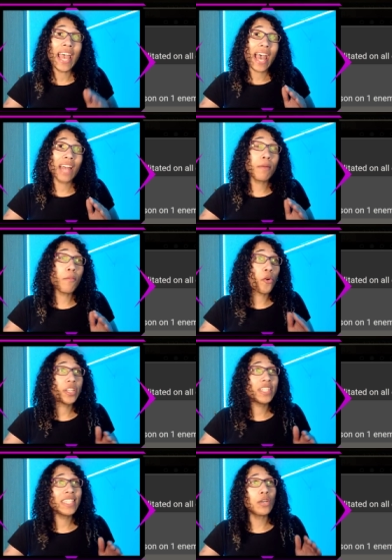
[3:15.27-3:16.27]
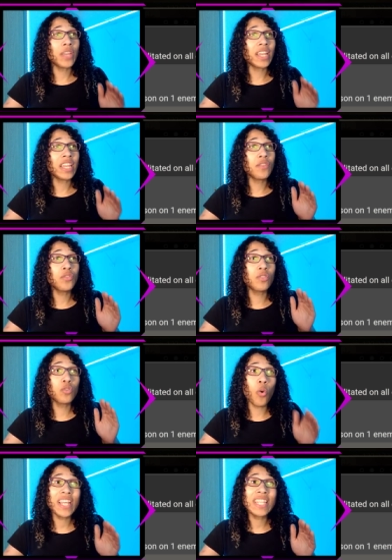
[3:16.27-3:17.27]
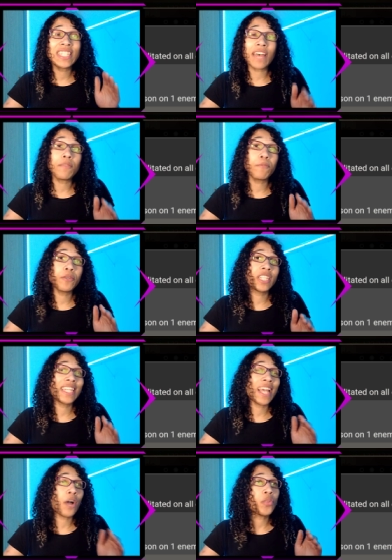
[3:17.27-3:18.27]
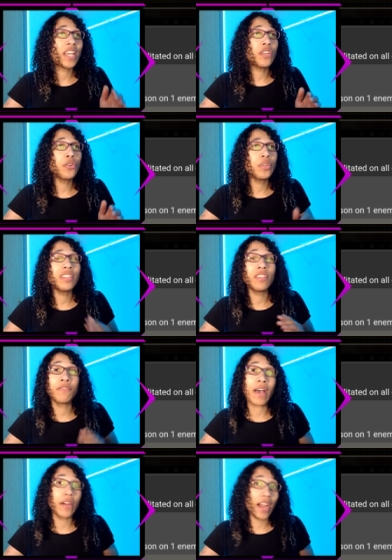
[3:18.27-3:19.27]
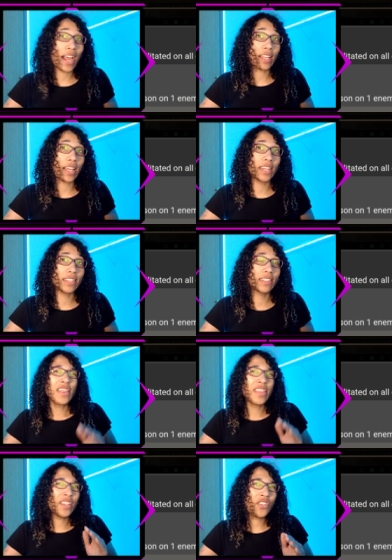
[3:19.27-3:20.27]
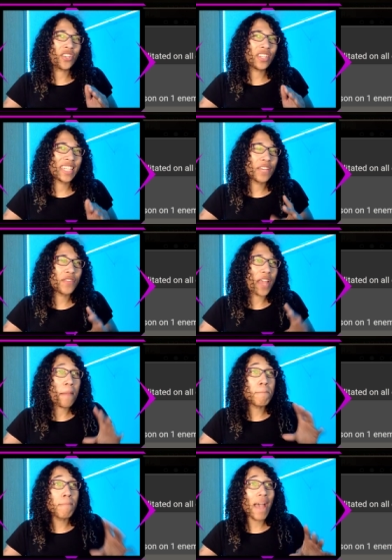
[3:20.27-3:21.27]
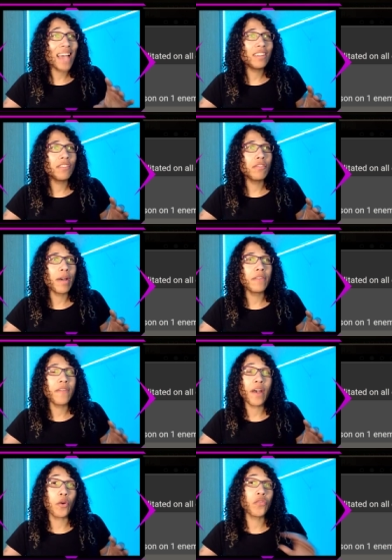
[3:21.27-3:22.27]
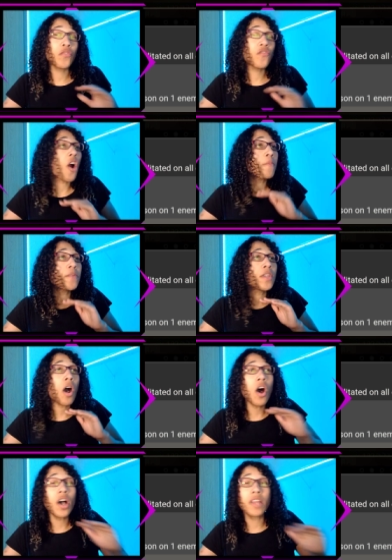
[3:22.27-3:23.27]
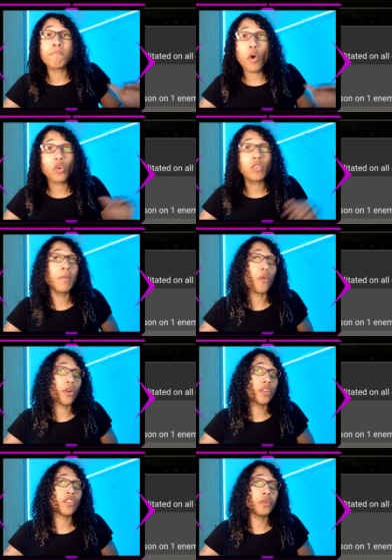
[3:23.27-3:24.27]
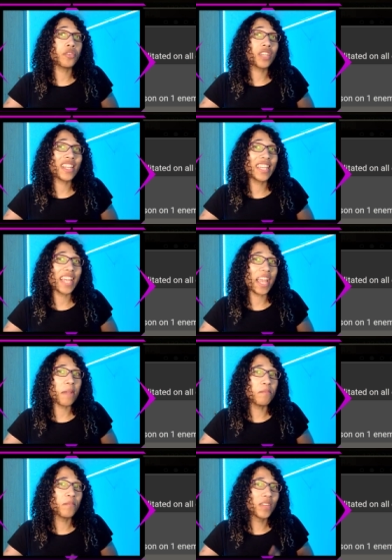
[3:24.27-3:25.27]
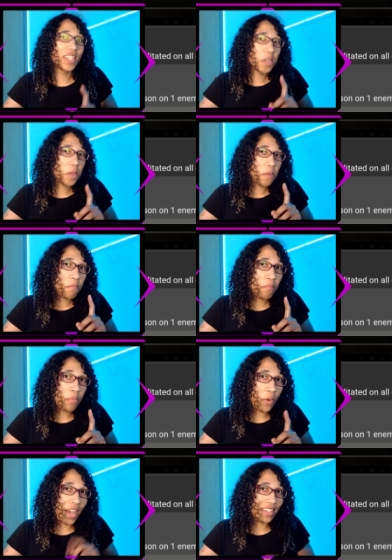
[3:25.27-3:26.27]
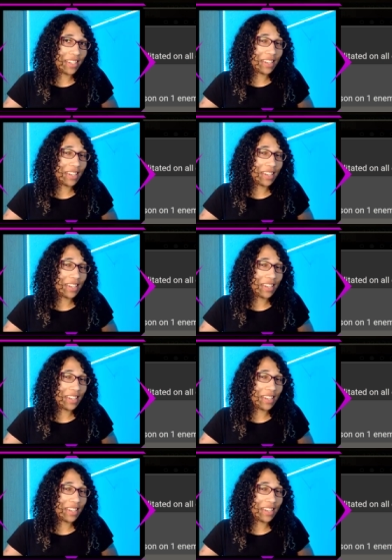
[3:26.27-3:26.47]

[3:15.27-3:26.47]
and a Memoria skill that gives 27% health increase to fire allies. This just gives a massive amount of health, far beyond most Memoria Stones in the game. But